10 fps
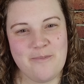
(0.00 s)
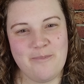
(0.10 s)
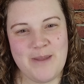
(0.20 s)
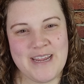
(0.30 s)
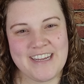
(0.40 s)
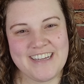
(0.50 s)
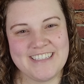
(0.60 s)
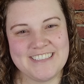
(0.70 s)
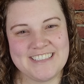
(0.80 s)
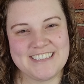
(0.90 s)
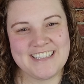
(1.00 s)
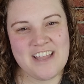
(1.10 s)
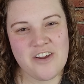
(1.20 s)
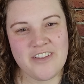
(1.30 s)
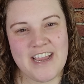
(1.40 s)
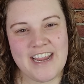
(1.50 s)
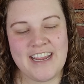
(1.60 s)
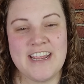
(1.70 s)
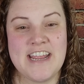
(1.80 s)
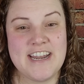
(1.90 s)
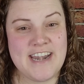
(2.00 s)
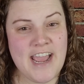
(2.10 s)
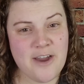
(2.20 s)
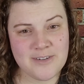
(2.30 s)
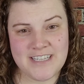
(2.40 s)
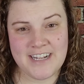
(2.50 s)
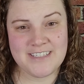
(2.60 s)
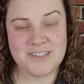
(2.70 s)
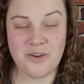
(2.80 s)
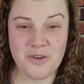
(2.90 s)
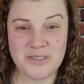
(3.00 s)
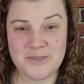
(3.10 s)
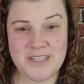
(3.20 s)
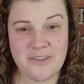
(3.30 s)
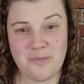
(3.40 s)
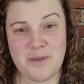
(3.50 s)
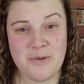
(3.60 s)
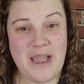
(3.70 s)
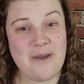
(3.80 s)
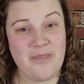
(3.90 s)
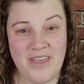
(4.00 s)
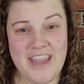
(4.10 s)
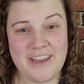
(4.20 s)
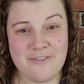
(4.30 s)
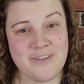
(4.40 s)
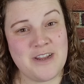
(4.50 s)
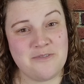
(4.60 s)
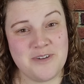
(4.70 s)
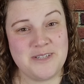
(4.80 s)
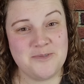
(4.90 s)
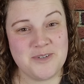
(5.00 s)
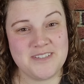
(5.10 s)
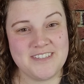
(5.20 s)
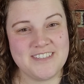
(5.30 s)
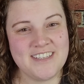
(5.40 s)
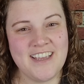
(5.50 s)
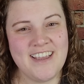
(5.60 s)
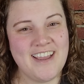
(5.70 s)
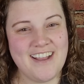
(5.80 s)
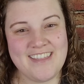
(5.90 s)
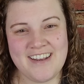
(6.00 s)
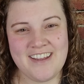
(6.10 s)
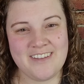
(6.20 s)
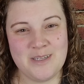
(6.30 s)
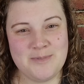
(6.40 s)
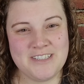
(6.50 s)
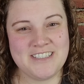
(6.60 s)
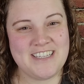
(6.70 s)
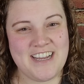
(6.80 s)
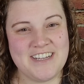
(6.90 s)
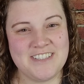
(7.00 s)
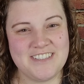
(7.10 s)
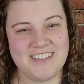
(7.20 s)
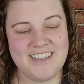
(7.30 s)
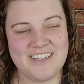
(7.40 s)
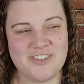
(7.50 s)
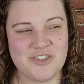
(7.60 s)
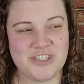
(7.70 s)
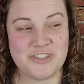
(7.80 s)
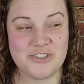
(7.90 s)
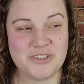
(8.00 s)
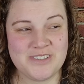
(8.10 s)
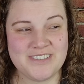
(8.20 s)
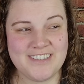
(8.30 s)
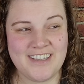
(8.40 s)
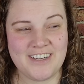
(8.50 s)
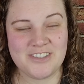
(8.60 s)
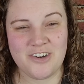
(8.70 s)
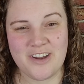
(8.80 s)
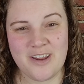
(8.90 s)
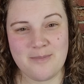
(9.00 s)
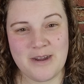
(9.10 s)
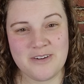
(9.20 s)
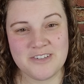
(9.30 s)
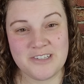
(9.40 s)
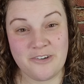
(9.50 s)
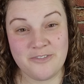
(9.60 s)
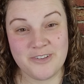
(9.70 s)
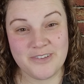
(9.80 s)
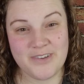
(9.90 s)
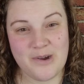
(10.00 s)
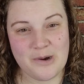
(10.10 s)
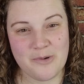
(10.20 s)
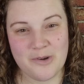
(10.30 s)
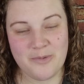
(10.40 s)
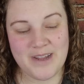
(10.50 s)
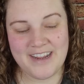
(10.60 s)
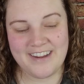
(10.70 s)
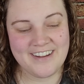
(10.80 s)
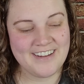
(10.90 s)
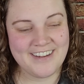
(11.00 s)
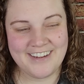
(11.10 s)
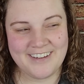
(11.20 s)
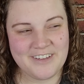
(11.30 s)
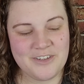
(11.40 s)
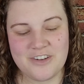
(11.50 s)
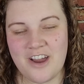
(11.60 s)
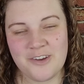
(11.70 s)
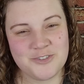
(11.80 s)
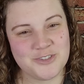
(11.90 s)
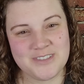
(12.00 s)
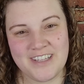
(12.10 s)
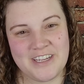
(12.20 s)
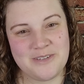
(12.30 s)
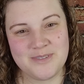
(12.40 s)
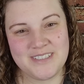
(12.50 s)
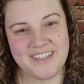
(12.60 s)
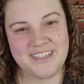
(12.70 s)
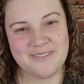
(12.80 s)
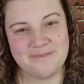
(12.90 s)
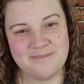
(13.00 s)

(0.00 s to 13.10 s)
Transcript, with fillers: because they're like, now Tess is also telling people how they can find resources. And then it clips to Tess, and she's just like talking about herself in this awkward way. You, I'll just let you see it.